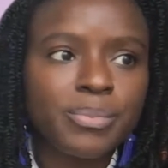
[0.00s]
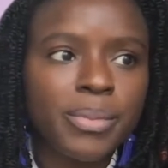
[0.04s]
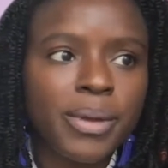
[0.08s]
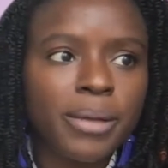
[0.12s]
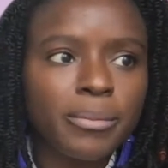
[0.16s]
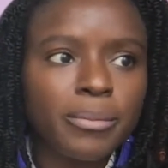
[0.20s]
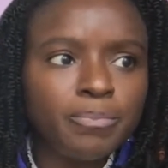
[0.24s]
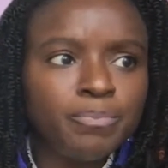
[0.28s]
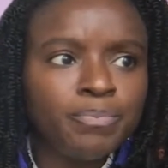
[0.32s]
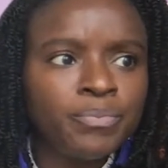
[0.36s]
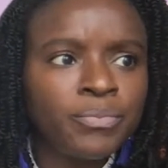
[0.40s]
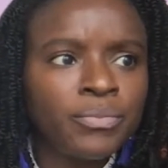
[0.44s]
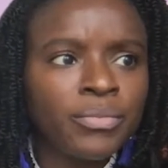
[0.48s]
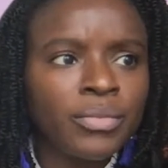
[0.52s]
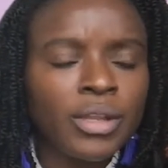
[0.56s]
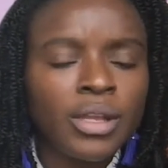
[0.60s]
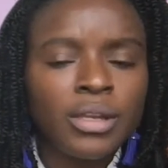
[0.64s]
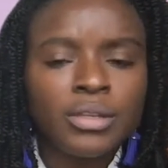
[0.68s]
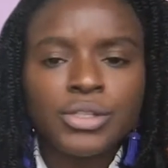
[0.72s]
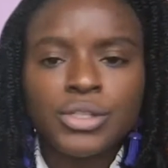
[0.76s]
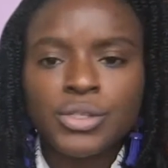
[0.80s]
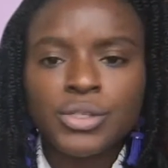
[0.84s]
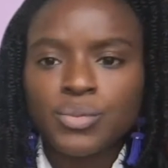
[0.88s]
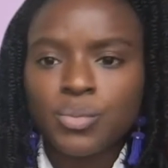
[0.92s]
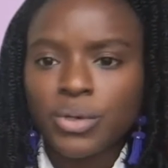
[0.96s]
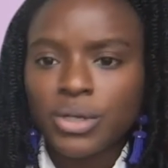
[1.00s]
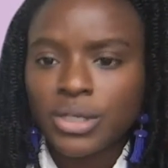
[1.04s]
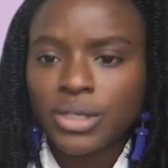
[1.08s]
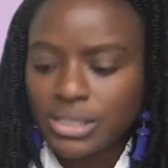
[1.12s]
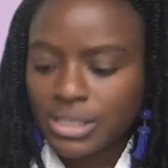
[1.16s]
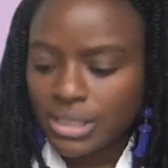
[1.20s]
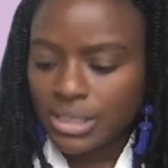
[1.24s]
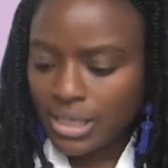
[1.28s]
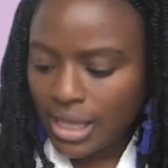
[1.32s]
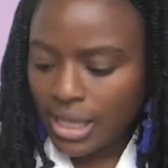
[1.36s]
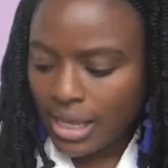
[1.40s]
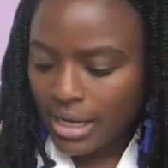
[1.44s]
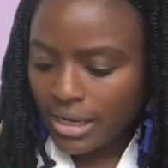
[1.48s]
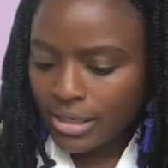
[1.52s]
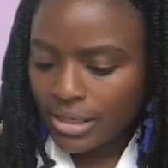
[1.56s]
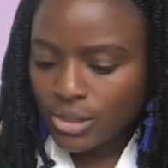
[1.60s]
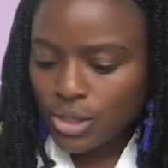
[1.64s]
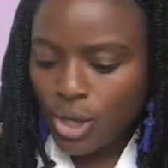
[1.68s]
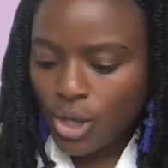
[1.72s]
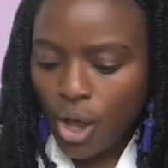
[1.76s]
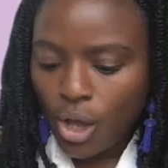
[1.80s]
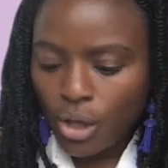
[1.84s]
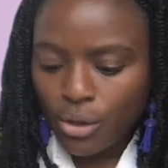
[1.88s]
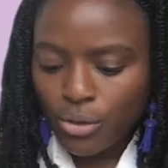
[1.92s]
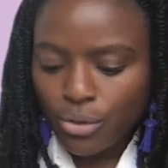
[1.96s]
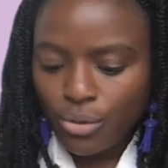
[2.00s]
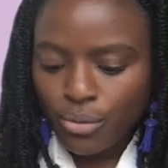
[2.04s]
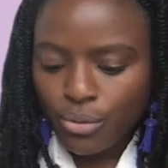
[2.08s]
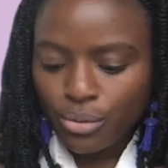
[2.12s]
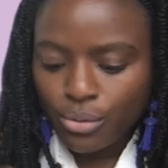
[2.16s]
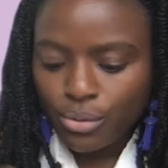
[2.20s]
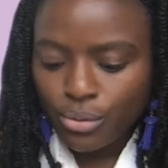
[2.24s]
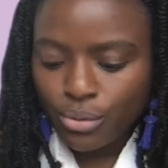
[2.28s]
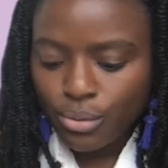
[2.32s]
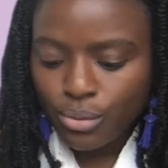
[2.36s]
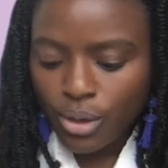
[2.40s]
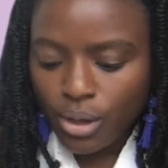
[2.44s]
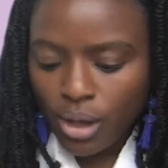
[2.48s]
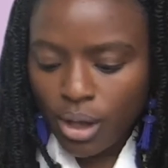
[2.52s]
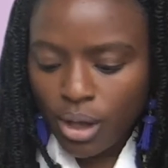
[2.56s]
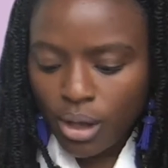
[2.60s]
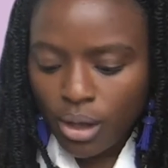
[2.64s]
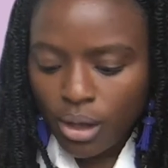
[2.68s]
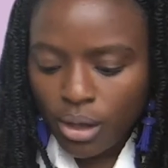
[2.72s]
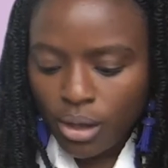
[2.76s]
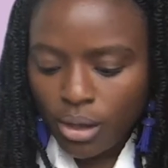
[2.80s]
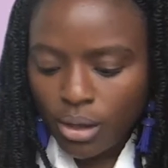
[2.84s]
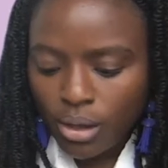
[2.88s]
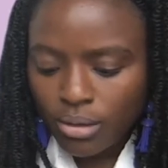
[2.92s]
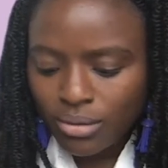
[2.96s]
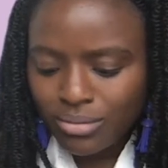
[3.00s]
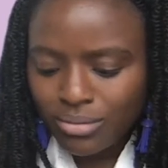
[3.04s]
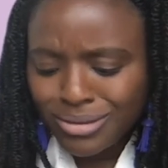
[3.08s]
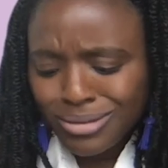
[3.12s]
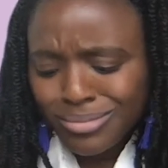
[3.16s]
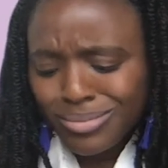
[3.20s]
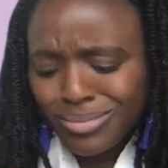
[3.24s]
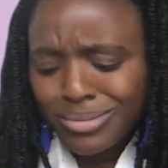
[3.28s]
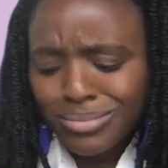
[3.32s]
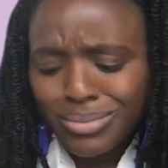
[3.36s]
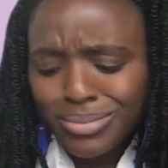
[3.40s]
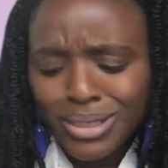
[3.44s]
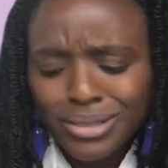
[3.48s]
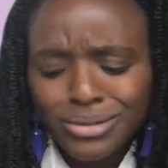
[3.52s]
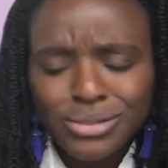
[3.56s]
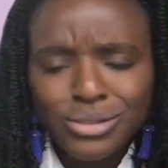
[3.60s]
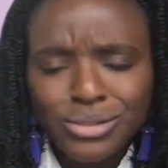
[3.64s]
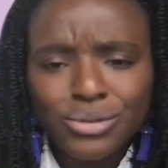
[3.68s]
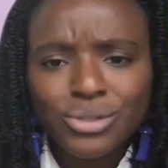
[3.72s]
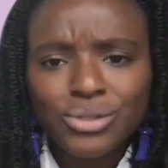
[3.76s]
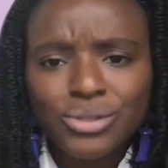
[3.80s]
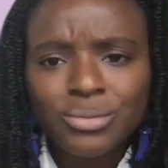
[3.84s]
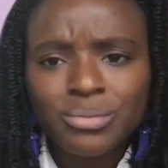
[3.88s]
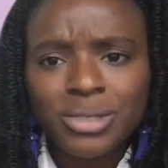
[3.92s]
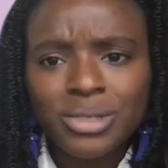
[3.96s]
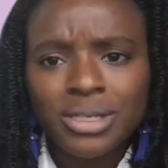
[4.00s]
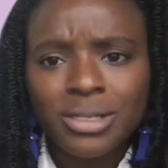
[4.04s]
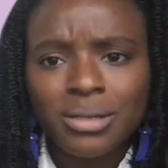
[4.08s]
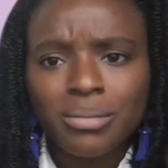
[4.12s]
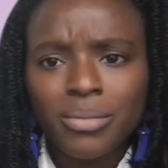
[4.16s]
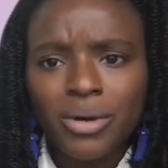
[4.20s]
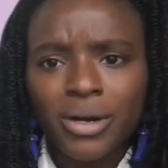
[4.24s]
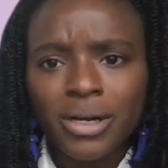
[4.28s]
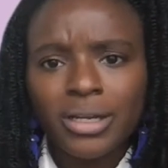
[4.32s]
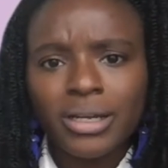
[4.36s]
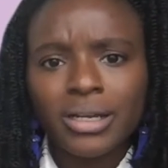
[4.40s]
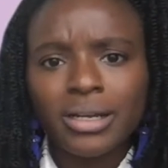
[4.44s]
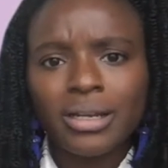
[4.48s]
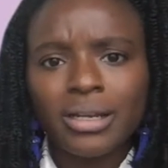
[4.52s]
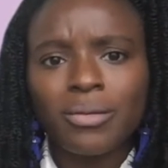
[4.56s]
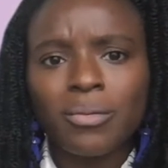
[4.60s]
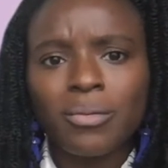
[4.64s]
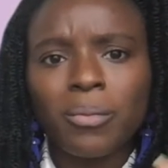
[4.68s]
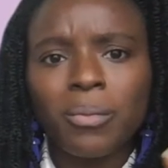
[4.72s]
But just wanted to kind of talk through a little bit about social media marketing.